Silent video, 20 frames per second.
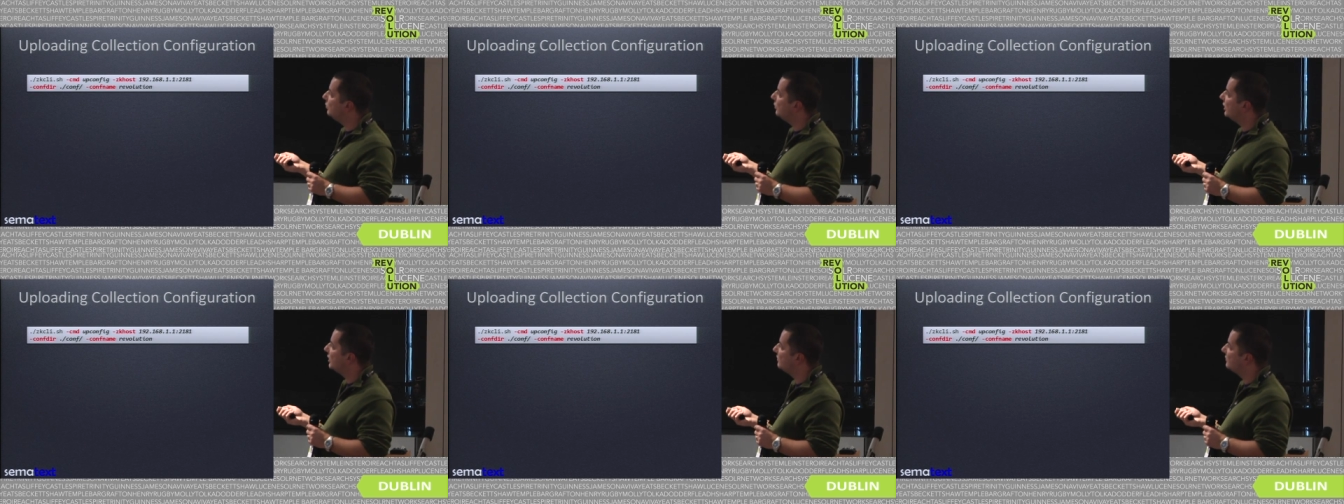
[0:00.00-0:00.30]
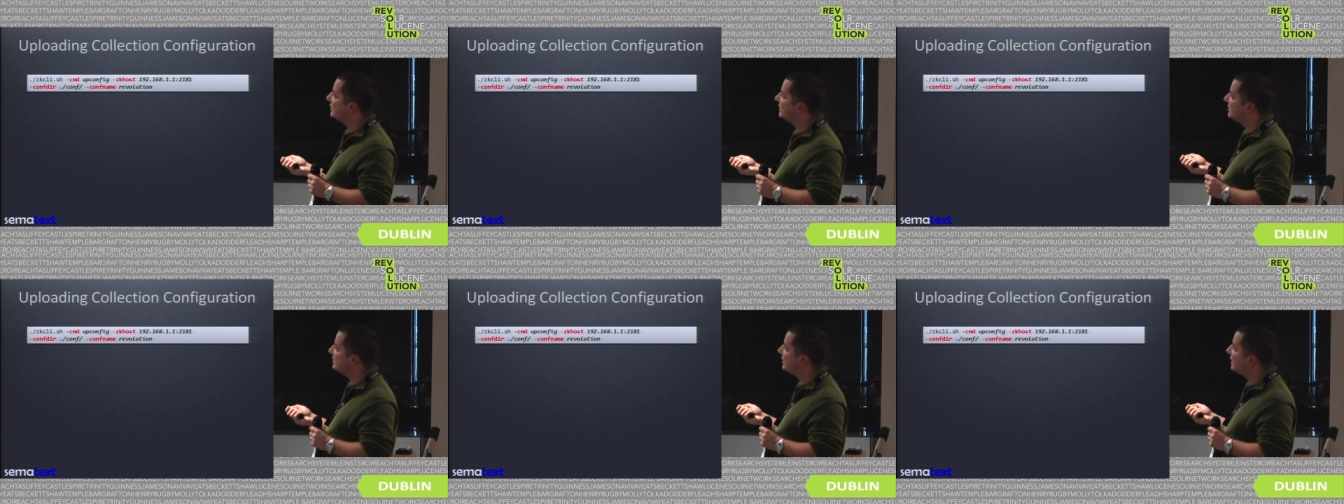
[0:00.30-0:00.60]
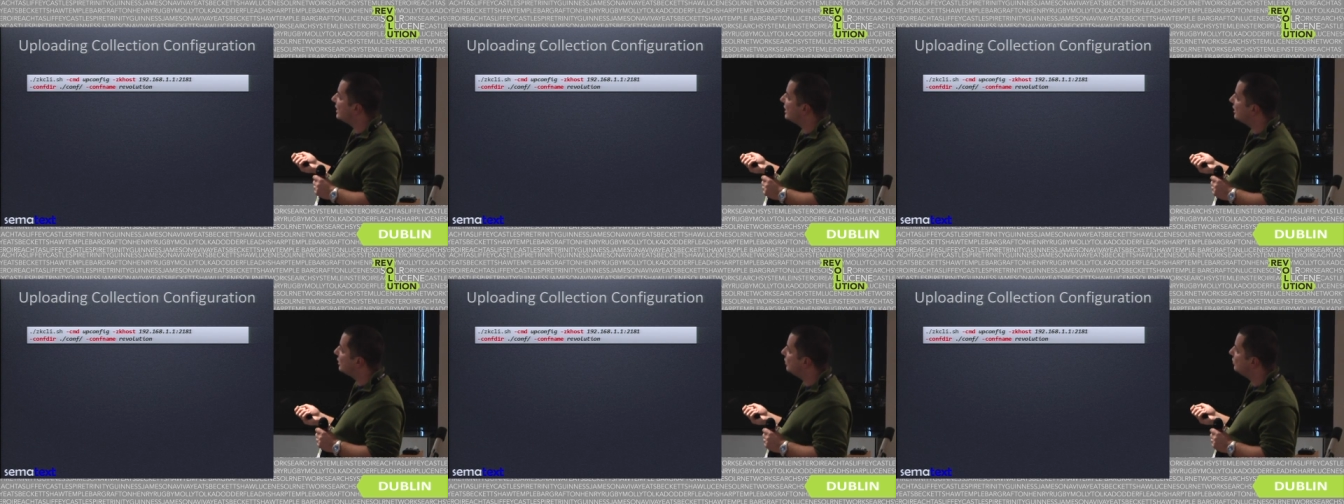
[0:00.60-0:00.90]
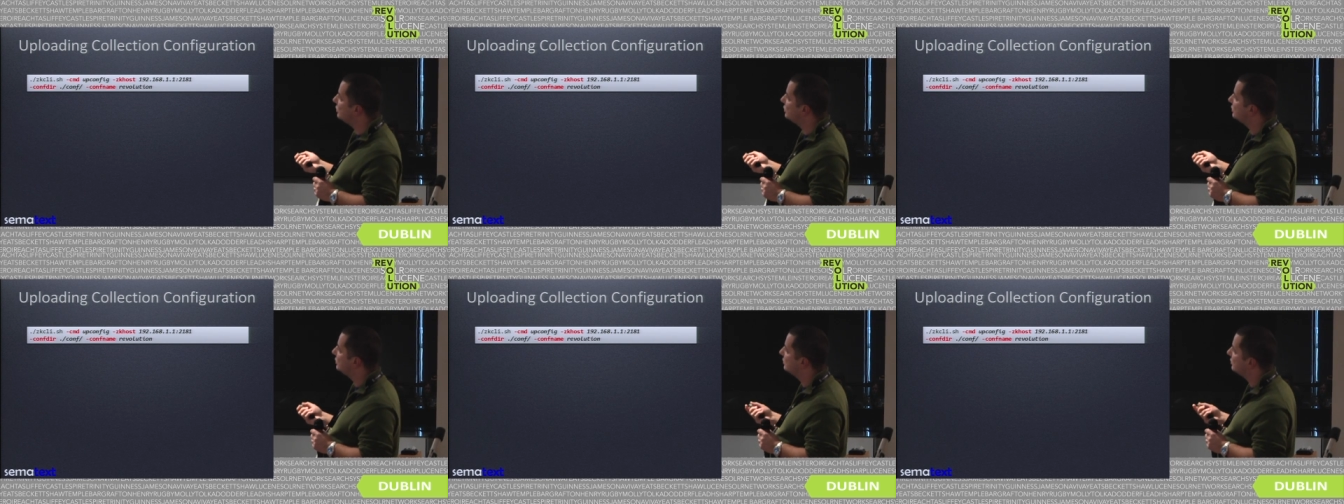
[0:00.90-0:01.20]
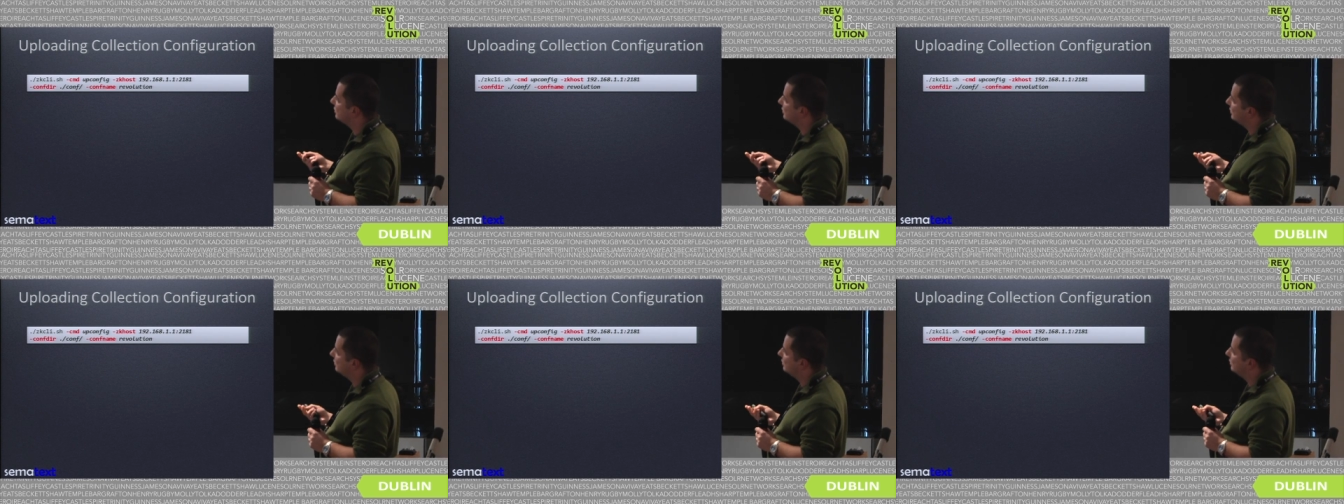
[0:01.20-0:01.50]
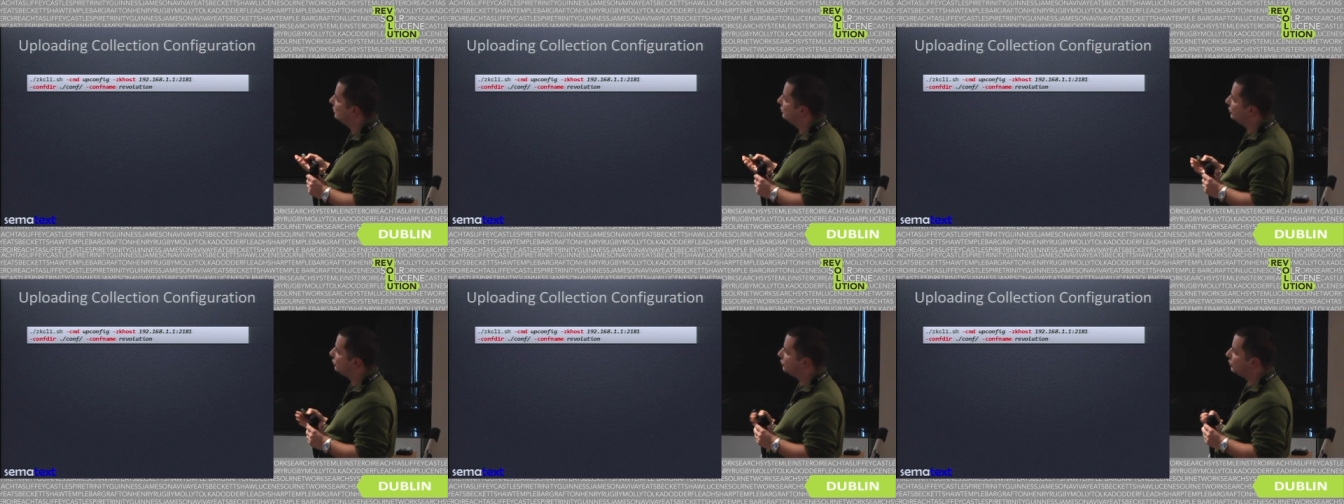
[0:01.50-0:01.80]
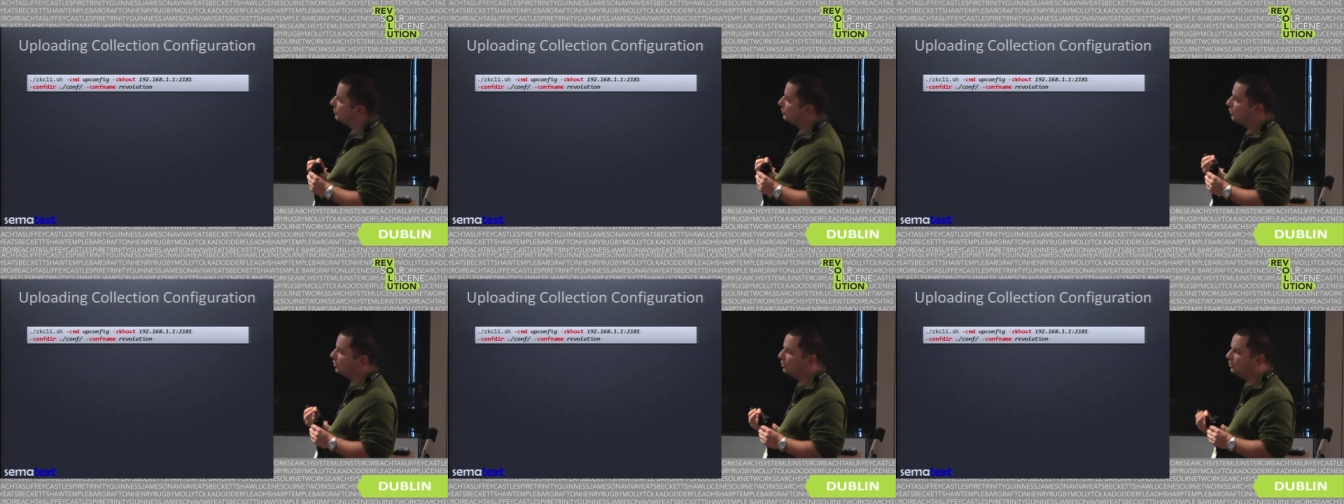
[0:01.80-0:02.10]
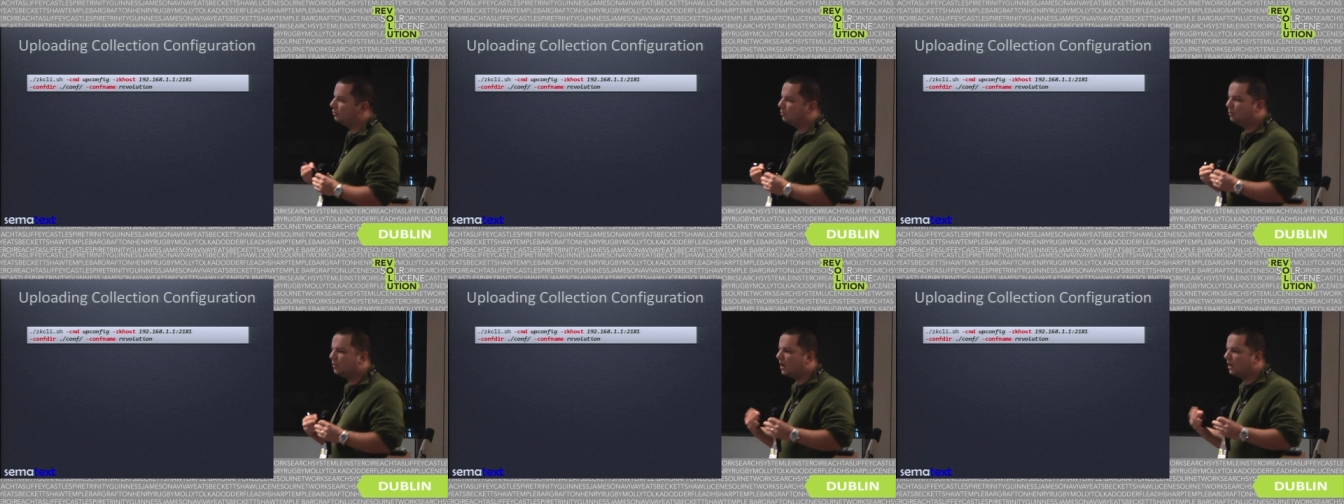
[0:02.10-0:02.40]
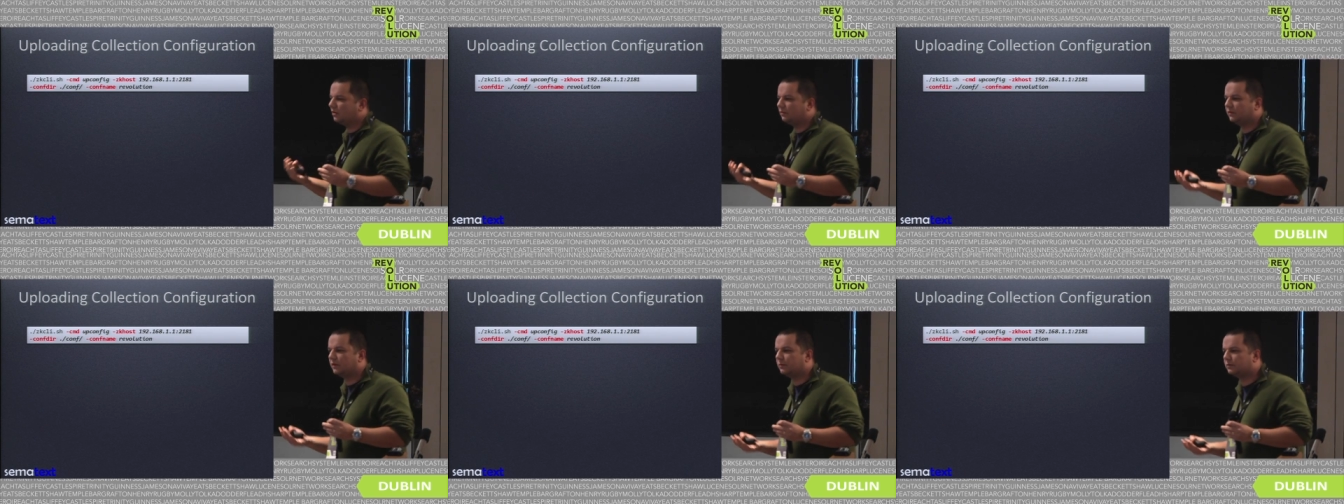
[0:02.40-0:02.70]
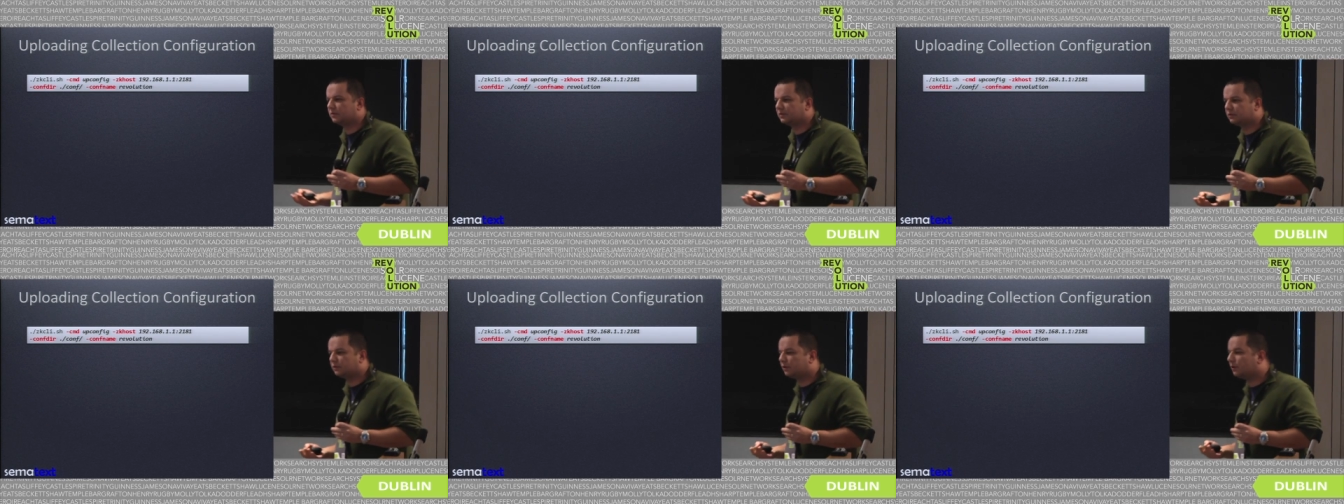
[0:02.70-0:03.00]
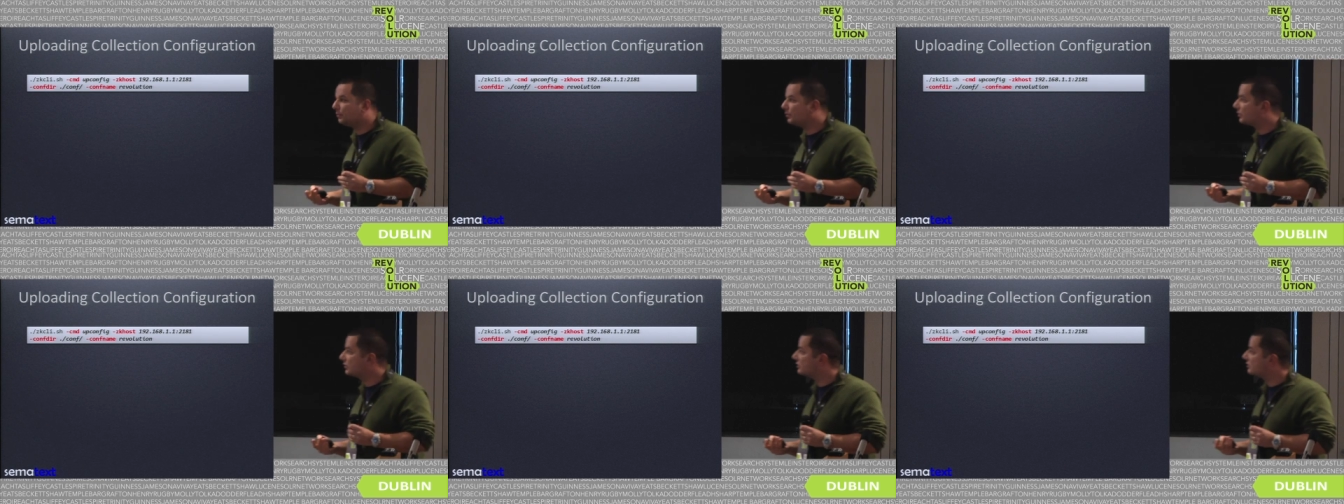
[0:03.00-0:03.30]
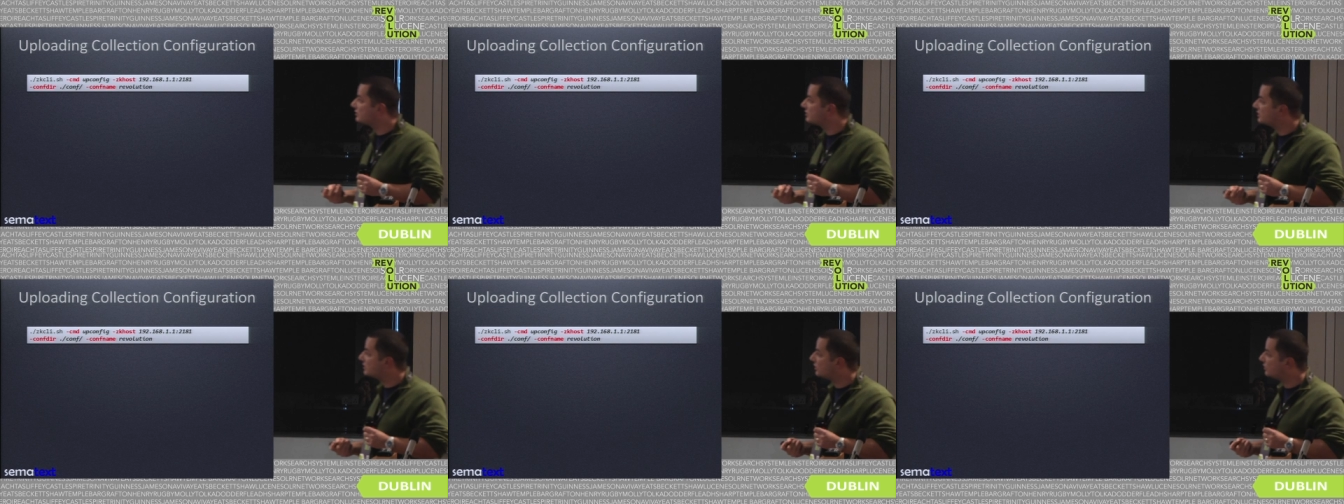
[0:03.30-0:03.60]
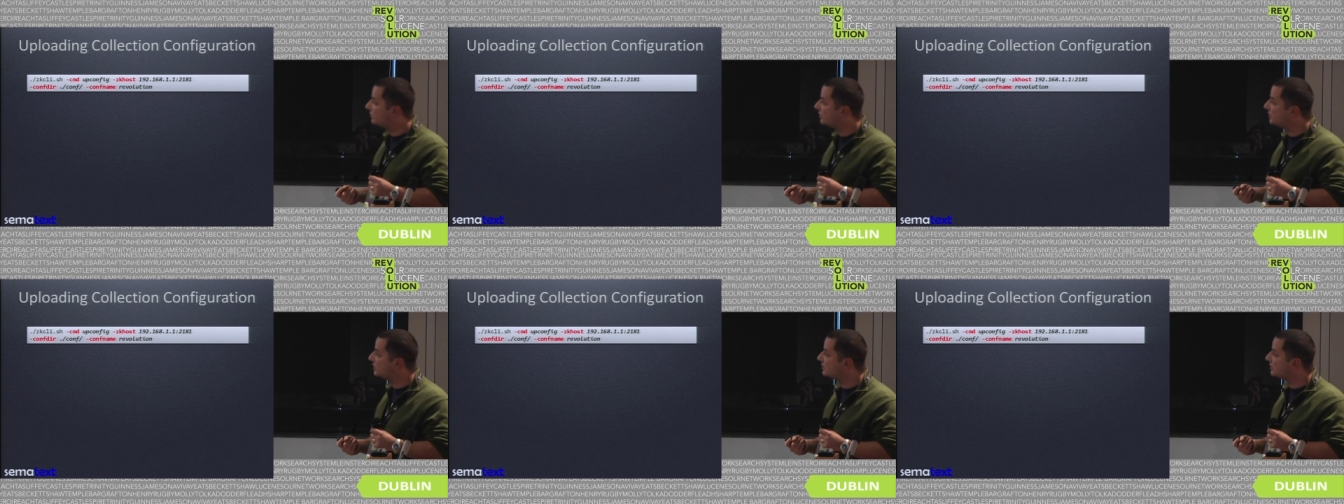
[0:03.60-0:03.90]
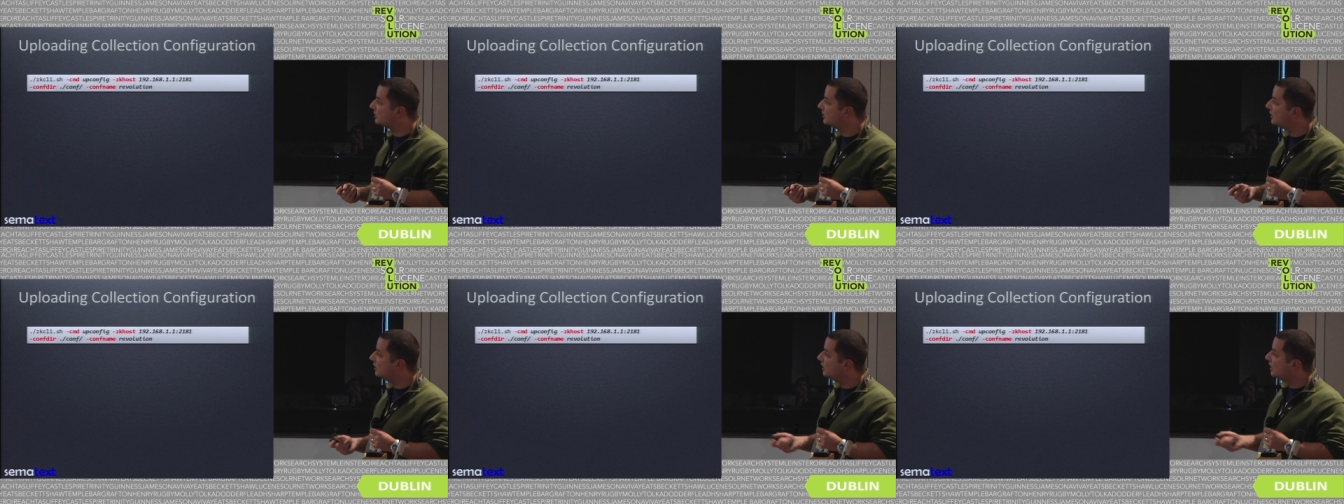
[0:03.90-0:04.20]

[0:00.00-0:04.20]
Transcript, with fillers: we have the zk host, uh, which we point to one of our zookeeper servers.